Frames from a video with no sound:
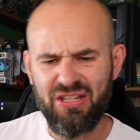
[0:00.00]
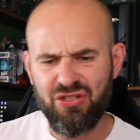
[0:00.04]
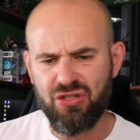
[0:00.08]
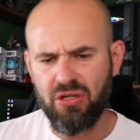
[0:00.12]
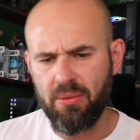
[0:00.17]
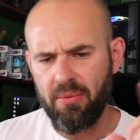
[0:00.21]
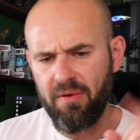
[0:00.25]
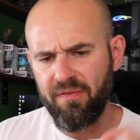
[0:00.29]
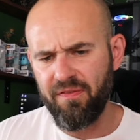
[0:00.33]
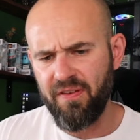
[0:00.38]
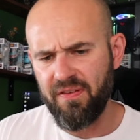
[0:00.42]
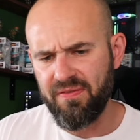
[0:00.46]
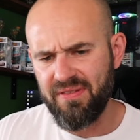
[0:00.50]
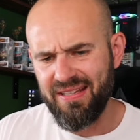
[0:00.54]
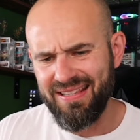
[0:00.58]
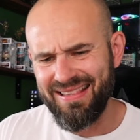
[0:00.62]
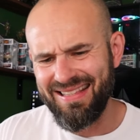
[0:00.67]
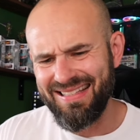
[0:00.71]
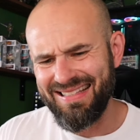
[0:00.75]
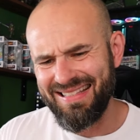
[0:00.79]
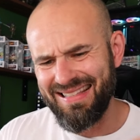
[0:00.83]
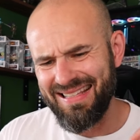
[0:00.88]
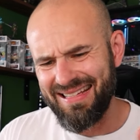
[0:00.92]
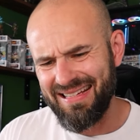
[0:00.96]
issue number
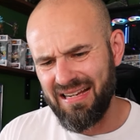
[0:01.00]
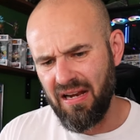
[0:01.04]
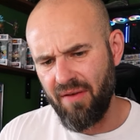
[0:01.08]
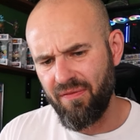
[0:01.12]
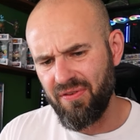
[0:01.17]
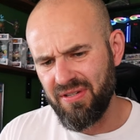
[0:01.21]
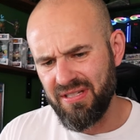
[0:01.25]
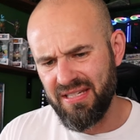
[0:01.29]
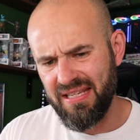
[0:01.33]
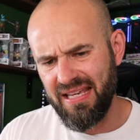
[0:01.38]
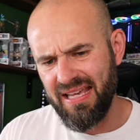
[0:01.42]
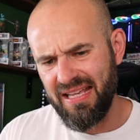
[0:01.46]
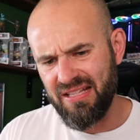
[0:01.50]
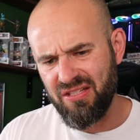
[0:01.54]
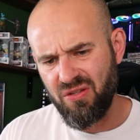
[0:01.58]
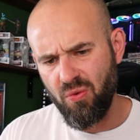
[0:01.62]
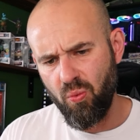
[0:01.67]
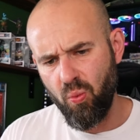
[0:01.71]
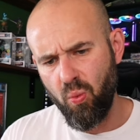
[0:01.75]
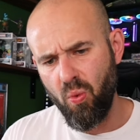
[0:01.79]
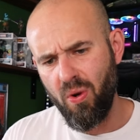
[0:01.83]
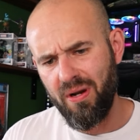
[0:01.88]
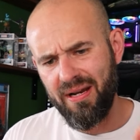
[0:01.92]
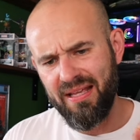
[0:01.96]
15. This is the cover D. It's
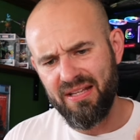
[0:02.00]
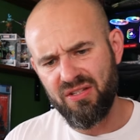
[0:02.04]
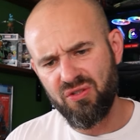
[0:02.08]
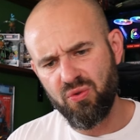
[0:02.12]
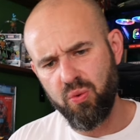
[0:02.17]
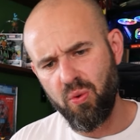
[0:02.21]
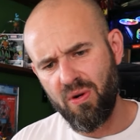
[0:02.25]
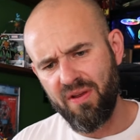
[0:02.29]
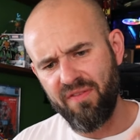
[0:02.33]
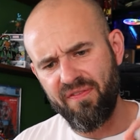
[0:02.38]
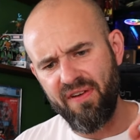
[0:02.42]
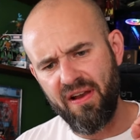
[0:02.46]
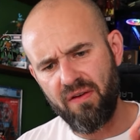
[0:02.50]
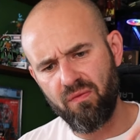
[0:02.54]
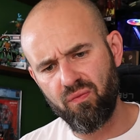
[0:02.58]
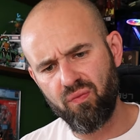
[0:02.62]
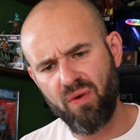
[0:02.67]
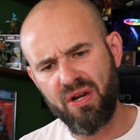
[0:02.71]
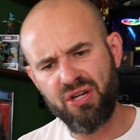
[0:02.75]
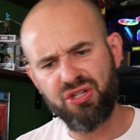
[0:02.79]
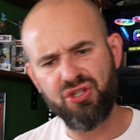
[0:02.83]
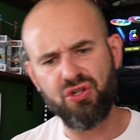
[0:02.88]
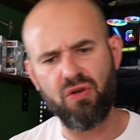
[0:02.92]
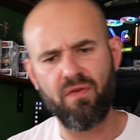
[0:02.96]
a 1 in
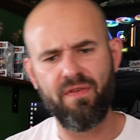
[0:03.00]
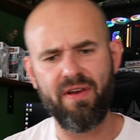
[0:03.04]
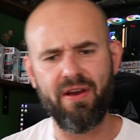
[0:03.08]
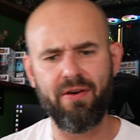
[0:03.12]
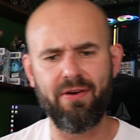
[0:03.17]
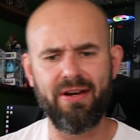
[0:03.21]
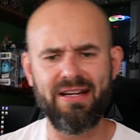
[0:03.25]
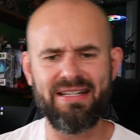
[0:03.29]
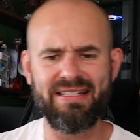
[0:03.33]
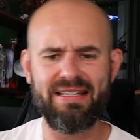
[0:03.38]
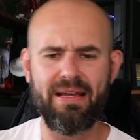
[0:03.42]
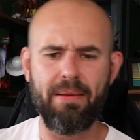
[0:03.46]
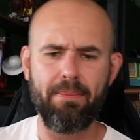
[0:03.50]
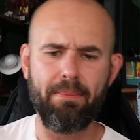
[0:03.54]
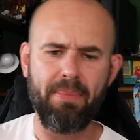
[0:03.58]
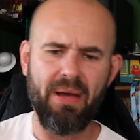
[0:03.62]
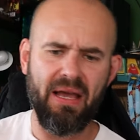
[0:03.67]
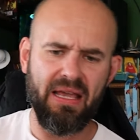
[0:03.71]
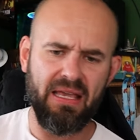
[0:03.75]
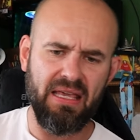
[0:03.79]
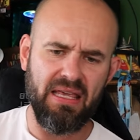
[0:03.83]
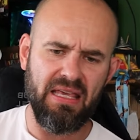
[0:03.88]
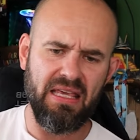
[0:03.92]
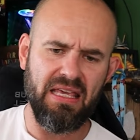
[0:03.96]
25 ratio variant done
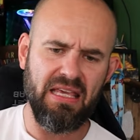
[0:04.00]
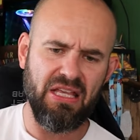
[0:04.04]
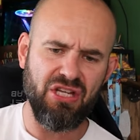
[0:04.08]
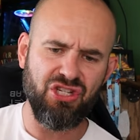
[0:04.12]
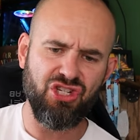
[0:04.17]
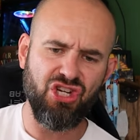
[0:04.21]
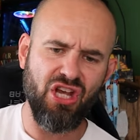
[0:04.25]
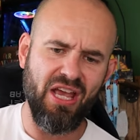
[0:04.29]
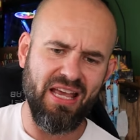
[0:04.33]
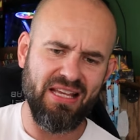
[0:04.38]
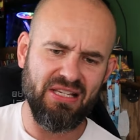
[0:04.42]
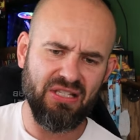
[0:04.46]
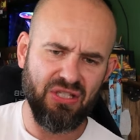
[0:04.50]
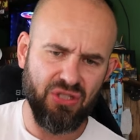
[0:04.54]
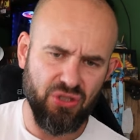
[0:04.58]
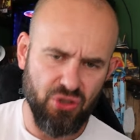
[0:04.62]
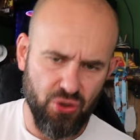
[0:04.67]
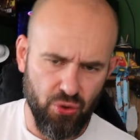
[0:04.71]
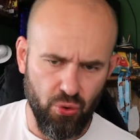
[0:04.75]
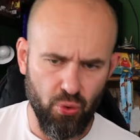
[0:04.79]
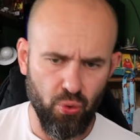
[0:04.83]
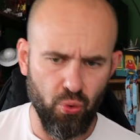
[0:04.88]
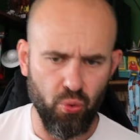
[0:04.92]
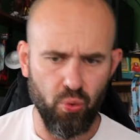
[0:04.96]
by E.J.
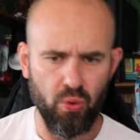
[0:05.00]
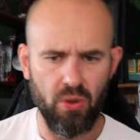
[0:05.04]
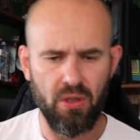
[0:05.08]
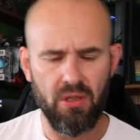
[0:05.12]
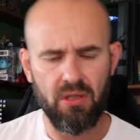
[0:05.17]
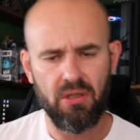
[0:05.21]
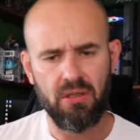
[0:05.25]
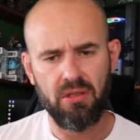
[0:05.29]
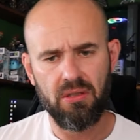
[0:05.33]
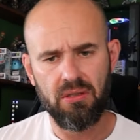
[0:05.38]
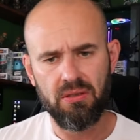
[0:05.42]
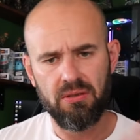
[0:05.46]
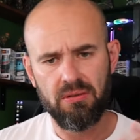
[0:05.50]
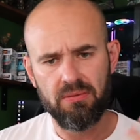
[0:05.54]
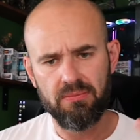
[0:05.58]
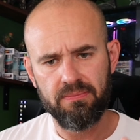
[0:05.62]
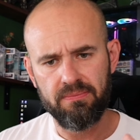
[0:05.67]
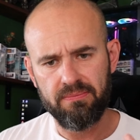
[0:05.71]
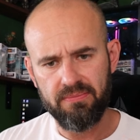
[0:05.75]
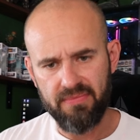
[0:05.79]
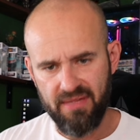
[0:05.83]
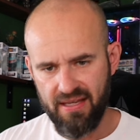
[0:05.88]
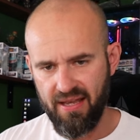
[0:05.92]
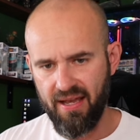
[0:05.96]
Su.
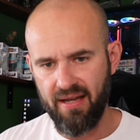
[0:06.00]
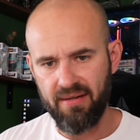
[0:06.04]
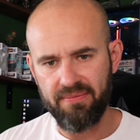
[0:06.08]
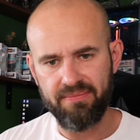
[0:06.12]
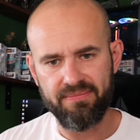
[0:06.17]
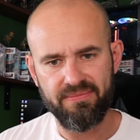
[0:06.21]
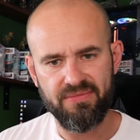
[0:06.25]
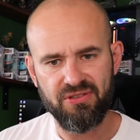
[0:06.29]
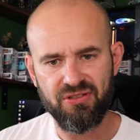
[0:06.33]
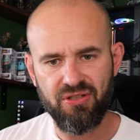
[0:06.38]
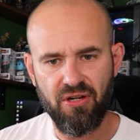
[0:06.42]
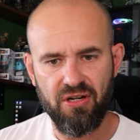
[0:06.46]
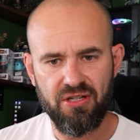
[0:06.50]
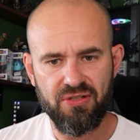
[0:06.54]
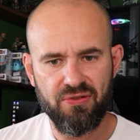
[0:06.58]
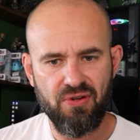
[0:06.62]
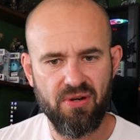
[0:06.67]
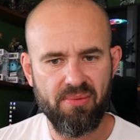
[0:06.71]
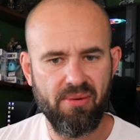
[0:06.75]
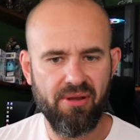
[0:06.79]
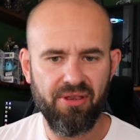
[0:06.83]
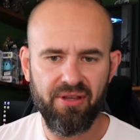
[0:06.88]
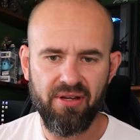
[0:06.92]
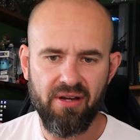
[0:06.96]
Yeah,
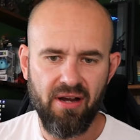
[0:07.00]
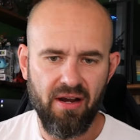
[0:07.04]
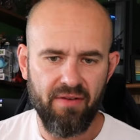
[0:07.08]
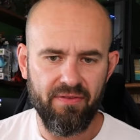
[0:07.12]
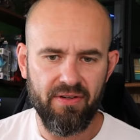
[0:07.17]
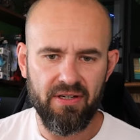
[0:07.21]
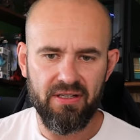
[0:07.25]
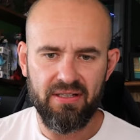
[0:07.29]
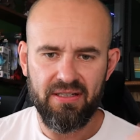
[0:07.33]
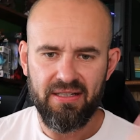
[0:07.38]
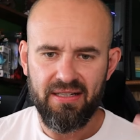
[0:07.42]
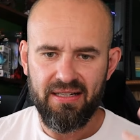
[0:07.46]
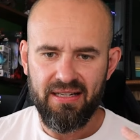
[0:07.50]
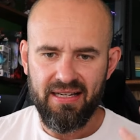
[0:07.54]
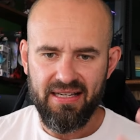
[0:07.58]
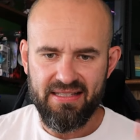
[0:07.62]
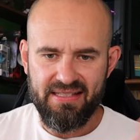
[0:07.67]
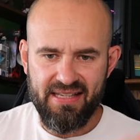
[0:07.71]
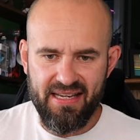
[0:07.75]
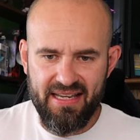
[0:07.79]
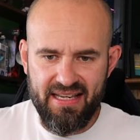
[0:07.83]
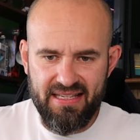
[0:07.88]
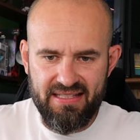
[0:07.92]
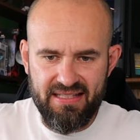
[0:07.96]
Starscream on the cover.
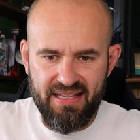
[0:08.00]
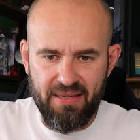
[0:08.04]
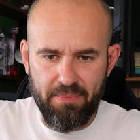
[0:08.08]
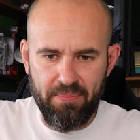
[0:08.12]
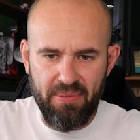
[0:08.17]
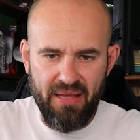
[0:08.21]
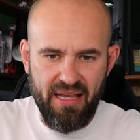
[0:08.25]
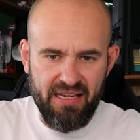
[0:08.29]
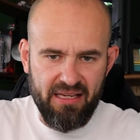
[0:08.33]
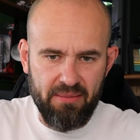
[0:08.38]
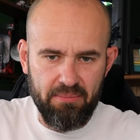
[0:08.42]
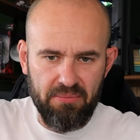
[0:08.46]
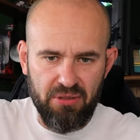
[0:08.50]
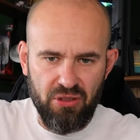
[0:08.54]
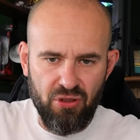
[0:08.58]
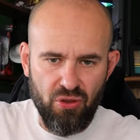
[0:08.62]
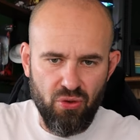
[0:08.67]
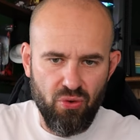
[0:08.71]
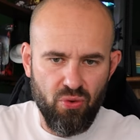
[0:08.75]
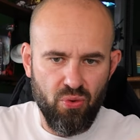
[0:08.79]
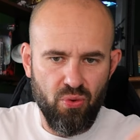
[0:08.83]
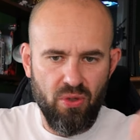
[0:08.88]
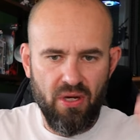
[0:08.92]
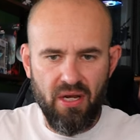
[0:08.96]
It's like his like black and
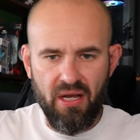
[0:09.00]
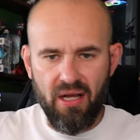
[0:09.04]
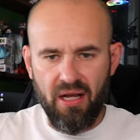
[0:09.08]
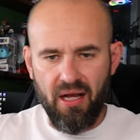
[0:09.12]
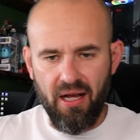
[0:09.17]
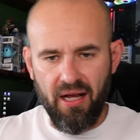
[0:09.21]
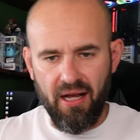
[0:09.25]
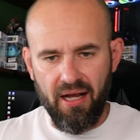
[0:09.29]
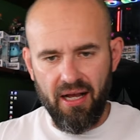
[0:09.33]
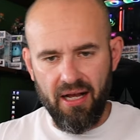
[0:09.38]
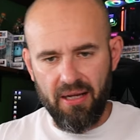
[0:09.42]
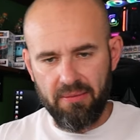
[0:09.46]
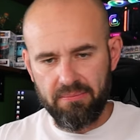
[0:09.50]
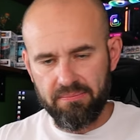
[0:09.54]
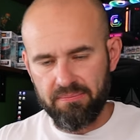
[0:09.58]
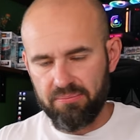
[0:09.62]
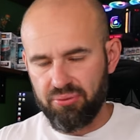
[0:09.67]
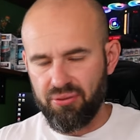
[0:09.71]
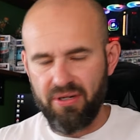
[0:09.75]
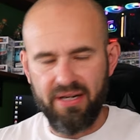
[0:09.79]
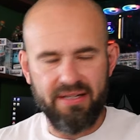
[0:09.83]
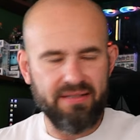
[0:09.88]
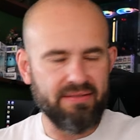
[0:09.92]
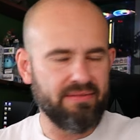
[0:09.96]
blue um,
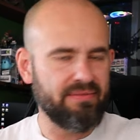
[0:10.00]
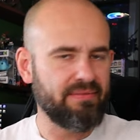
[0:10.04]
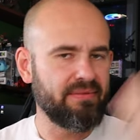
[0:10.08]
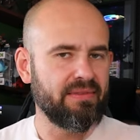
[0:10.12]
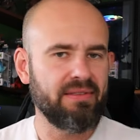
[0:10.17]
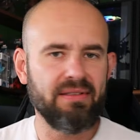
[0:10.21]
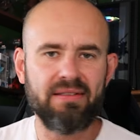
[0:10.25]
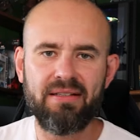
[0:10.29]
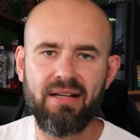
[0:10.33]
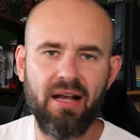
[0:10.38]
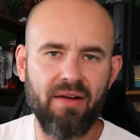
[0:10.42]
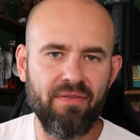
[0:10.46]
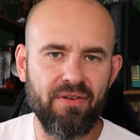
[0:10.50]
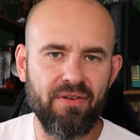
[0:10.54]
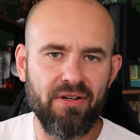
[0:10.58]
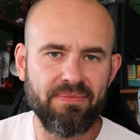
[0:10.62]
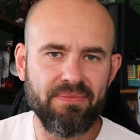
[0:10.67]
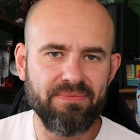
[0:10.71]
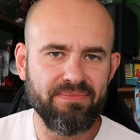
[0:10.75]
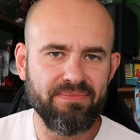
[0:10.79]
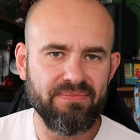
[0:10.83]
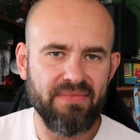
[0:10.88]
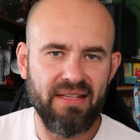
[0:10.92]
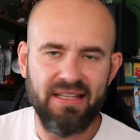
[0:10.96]
print
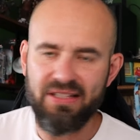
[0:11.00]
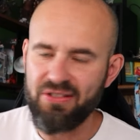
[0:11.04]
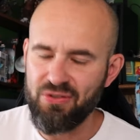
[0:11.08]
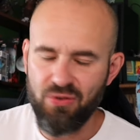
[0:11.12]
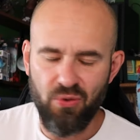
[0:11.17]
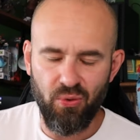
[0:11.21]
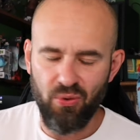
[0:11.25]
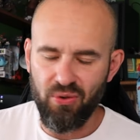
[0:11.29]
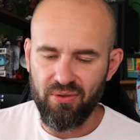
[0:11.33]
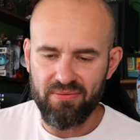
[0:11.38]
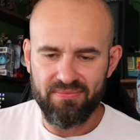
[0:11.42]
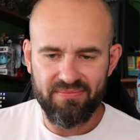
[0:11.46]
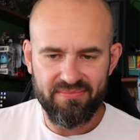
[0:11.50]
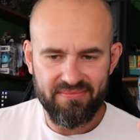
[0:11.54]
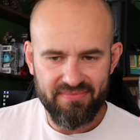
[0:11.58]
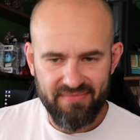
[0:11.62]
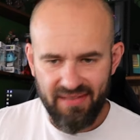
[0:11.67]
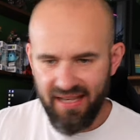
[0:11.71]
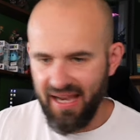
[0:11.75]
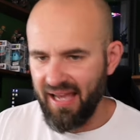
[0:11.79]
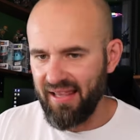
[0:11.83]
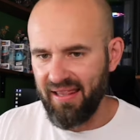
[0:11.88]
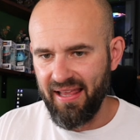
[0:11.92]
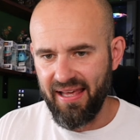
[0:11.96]
cover. It's cool.
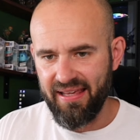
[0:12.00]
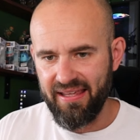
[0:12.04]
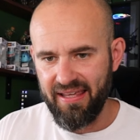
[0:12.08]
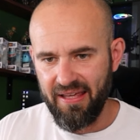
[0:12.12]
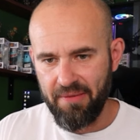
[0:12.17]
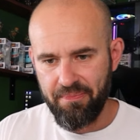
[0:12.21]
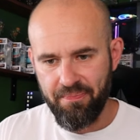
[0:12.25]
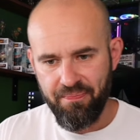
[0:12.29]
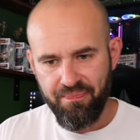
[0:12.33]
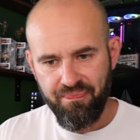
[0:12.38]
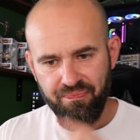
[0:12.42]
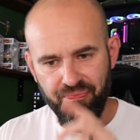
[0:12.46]
I like it.